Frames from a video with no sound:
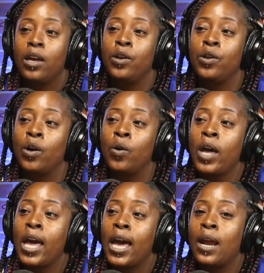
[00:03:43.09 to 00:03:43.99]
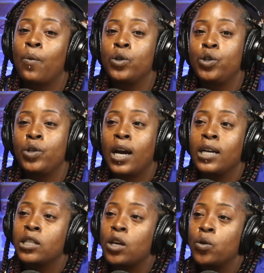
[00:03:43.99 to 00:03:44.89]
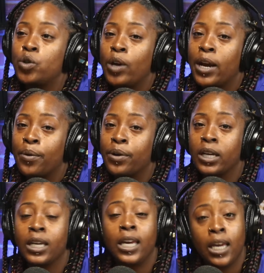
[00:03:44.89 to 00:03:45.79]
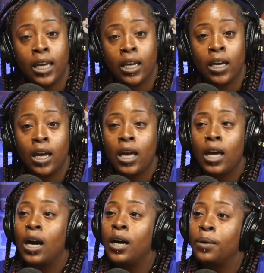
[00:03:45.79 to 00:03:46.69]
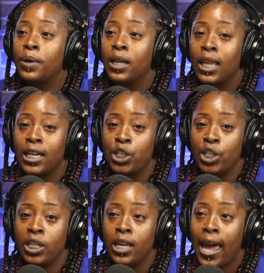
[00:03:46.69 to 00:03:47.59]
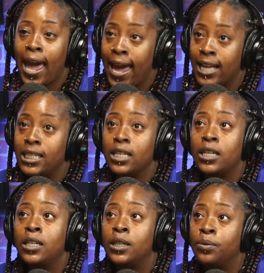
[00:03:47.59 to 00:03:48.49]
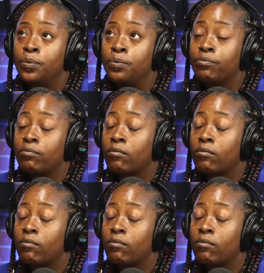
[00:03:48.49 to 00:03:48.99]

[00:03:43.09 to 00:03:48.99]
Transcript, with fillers: you know, and I want you guys to go to Erica King um, collection at um,